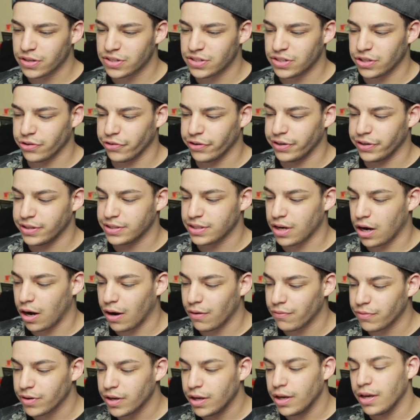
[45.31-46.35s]
series
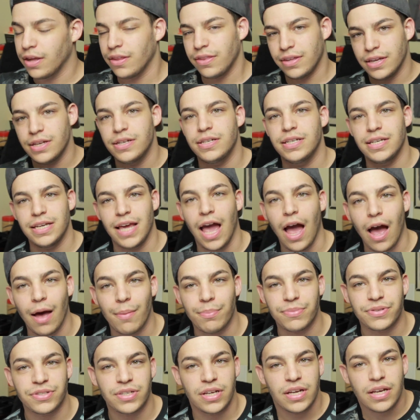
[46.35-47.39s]
of the
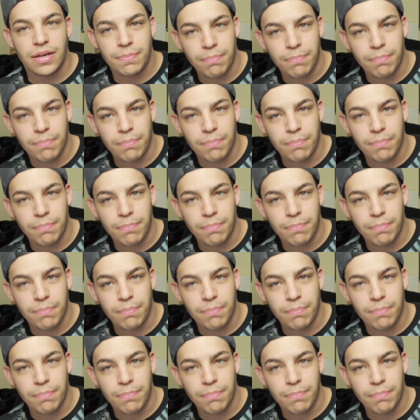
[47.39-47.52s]
DMs.